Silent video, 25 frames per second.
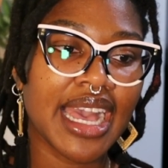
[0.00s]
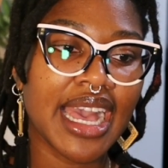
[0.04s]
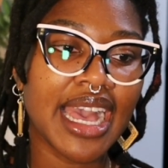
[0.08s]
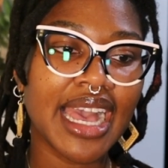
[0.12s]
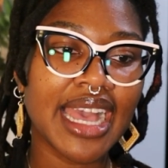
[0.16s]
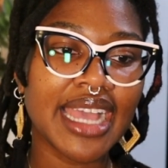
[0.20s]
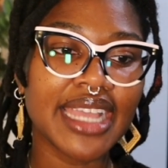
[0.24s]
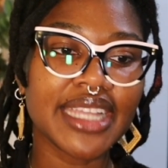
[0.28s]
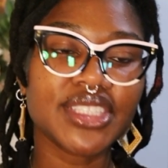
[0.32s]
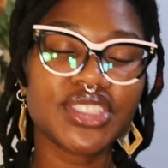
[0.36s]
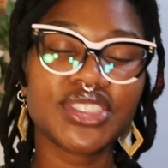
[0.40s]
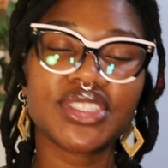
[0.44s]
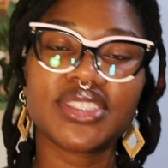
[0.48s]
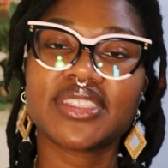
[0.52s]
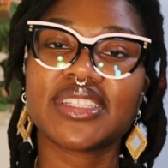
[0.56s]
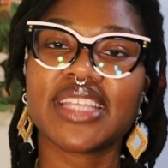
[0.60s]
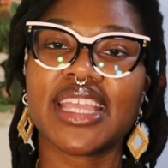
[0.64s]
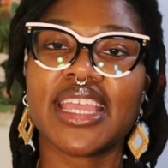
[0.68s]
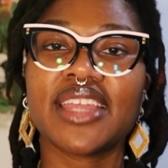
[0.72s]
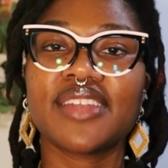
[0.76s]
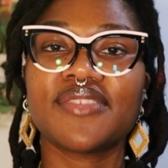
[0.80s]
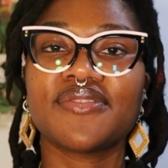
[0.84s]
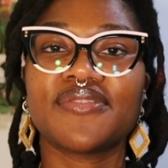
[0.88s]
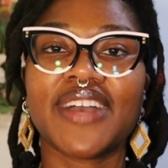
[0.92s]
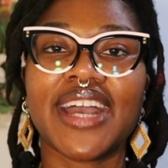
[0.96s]
I
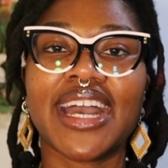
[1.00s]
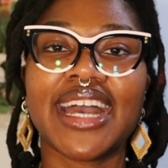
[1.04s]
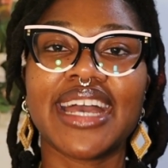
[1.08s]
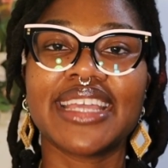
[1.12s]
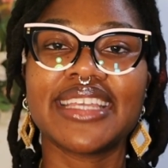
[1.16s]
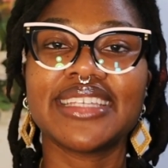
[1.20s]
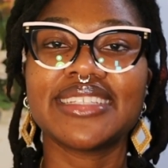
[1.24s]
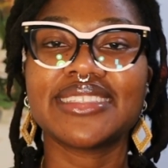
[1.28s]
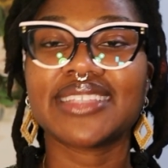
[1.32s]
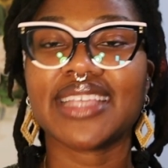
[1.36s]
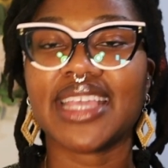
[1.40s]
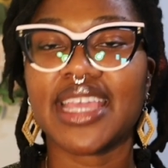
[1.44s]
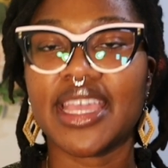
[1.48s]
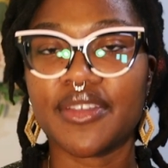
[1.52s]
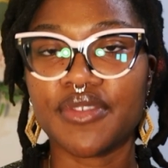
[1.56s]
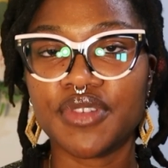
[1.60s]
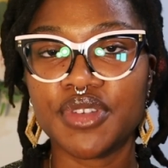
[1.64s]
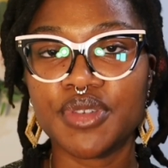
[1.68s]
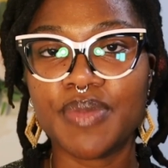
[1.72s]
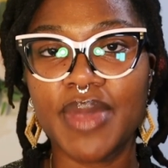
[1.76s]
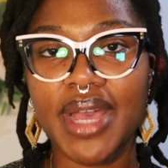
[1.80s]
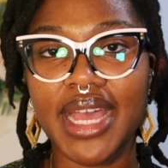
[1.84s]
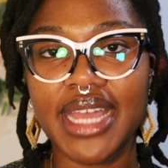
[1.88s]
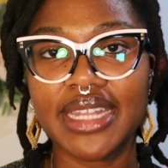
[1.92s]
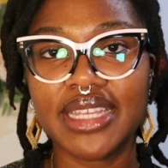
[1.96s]
just advise
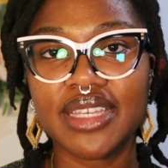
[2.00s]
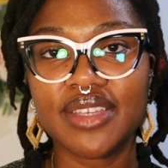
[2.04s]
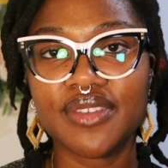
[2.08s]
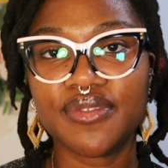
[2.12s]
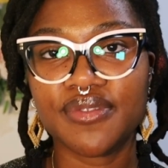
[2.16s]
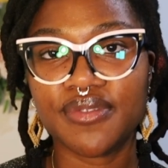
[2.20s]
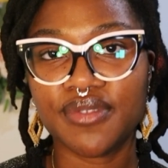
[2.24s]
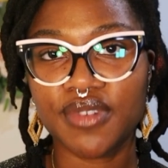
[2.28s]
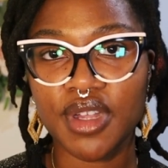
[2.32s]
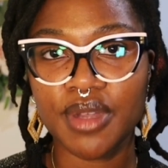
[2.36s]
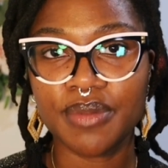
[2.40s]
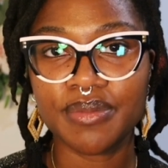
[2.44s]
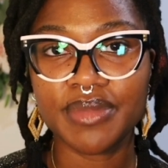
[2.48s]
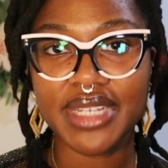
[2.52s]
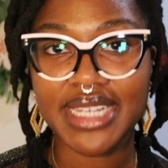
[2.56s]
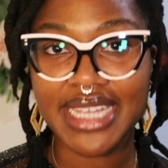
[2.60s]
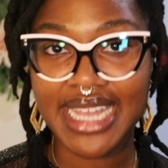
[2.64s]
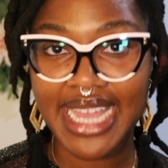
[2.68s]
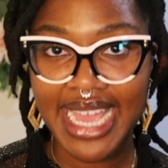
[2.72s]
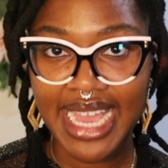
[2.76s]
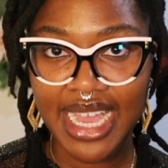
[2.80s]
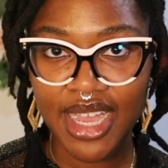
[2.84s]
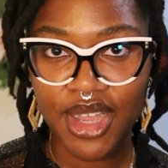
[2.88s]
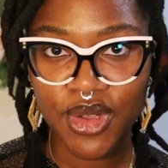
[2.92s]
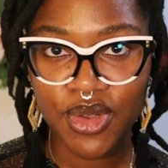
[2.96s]
everybody from
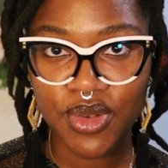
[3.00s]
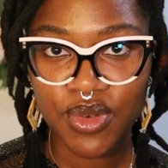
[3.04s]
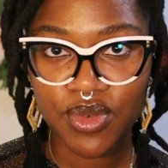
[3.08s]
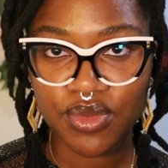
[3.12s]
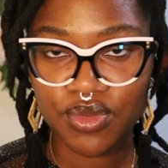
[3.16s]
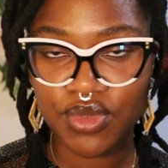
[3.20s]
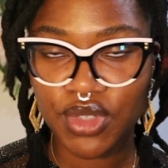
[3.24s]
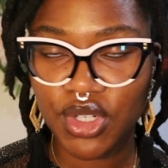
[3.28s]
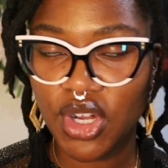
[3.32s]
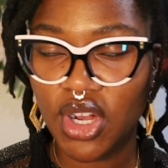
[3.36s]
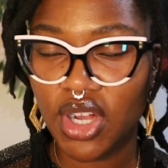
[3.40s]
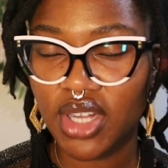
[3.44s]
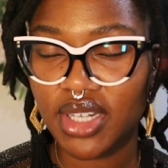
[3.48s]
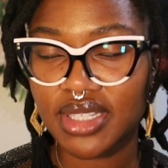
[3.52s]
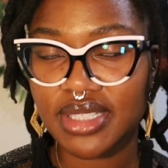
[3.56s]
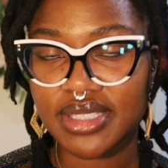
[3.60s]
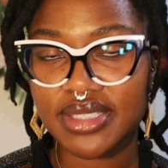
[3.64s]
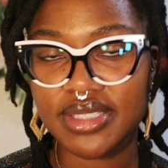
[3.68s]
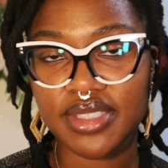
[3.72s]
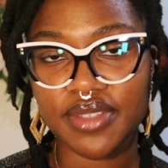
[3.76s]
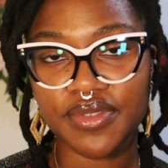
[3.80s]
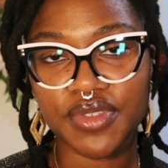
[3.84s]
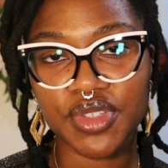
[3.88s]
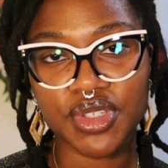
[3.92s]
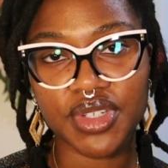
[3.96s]
now,
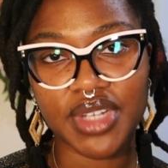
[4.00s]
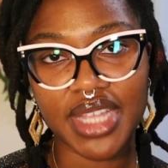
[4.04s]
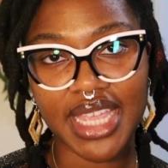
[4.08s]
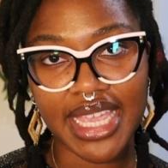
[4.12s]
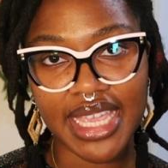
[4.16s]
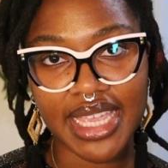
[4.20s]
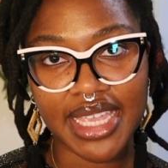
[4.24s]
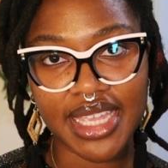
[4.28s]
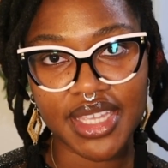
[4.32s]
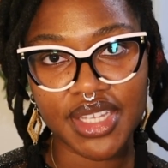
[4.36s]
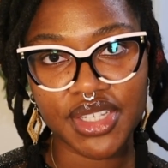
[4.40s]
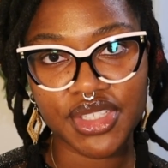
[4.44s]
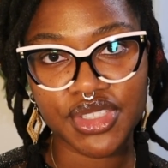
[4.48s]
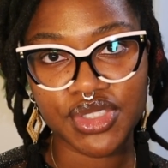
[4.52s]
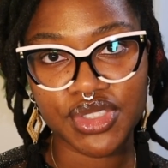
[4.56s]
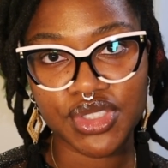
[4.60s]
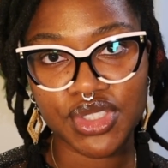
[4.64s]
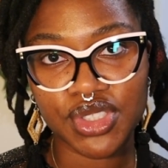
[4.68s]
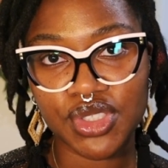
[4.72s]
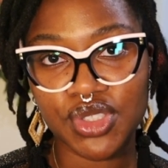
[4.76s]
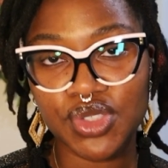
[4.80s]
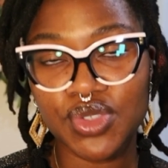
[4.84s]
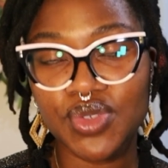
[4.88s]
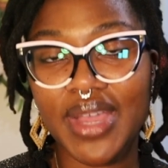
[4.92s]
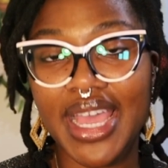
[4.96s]
regardless of your age,
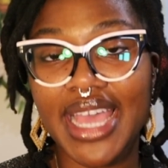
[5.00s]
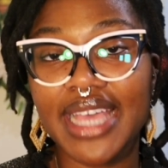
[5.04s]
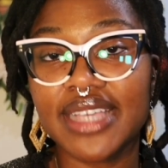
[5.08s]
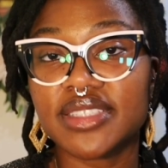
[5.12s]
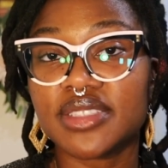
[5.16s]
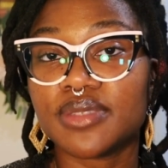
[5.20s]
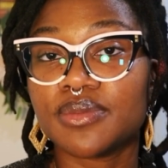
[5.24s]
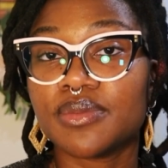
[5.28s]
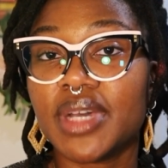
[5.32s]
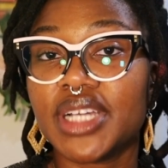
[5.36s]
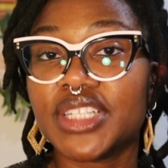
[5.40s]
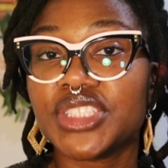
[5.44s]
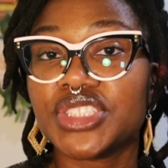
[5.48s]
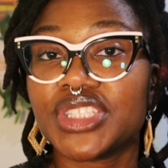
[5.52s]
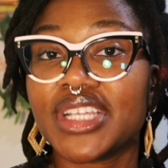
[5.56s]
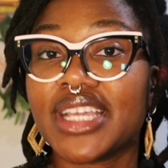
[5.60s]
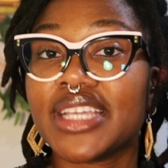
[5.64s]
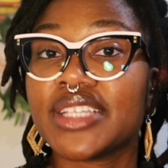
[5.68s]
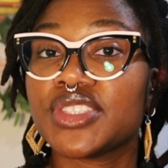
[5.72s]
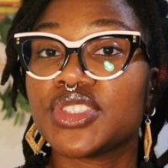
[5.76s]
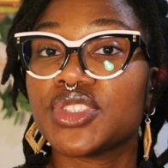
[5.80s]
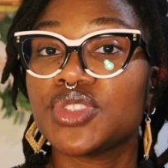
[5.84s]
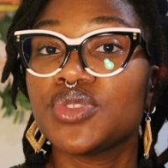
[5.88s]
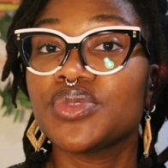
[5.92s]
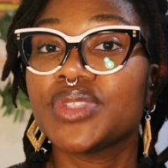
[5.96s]
to do as much
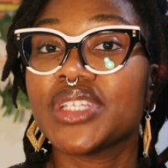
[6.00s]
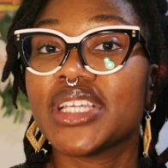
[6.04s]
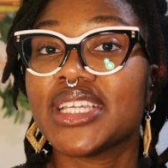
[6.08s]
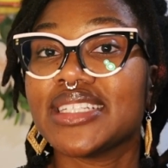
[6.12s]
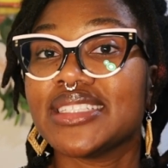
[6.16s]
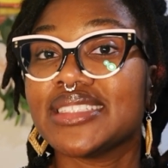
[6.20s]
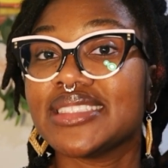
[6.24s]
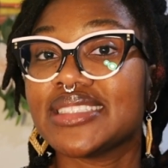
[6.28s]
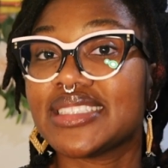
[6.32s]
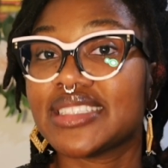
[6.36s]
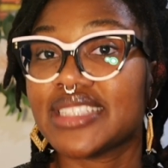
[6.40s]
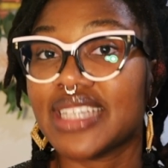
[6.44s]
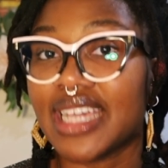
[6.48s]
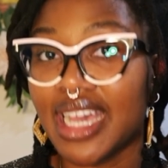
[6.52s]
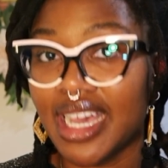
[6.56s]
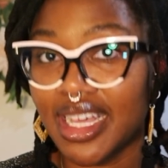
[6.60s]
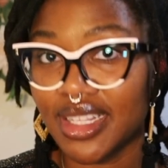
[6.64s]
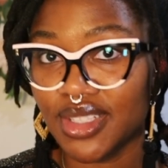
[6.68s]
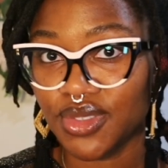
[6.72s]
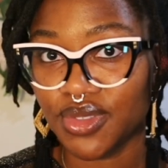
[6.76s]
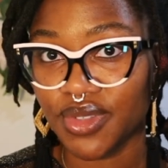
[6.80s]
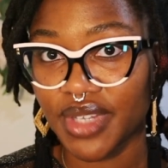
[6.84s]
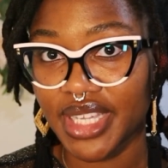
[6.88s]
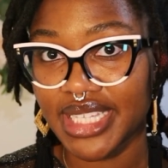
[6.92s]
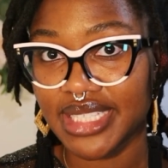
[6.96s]
as you can
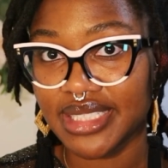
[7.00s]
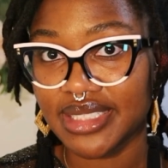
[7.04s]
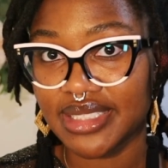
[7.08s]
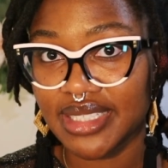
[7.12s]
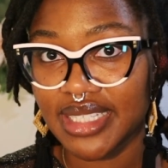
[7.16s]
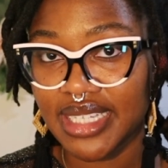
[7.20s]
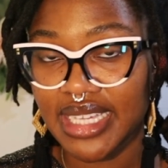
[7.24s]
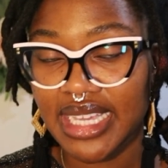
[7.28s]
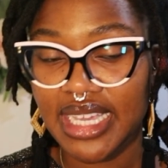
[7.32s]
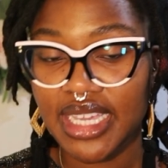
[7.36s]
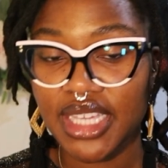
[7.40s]
tolerate.